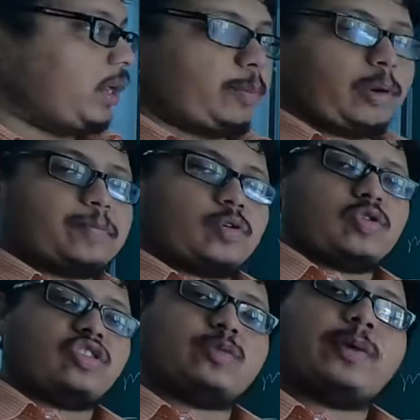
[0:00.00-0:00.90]
Number of
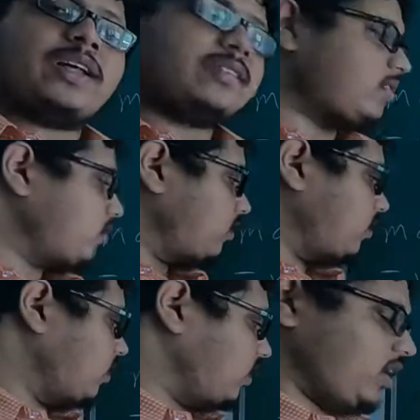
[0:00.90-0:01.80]
protons plus
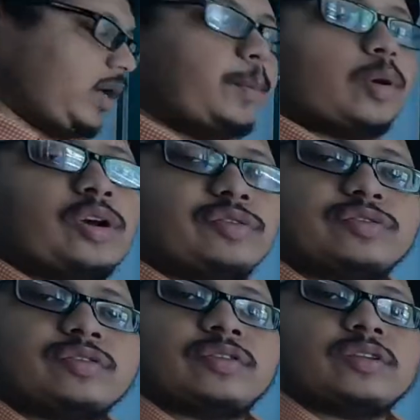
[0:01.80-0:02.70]
number
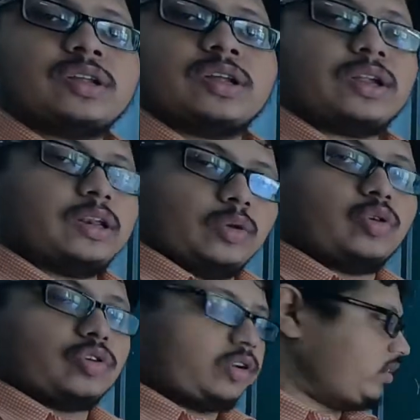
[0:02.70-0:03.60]
of
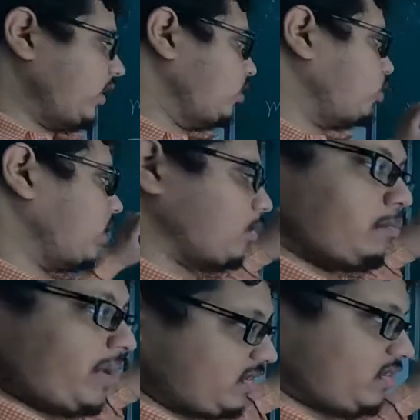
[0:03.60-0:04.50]
neutrons, that is
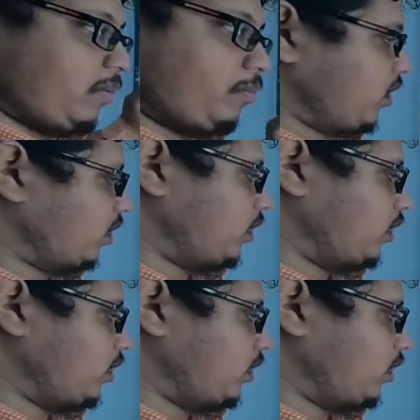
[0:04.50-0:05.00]
what? Mass number.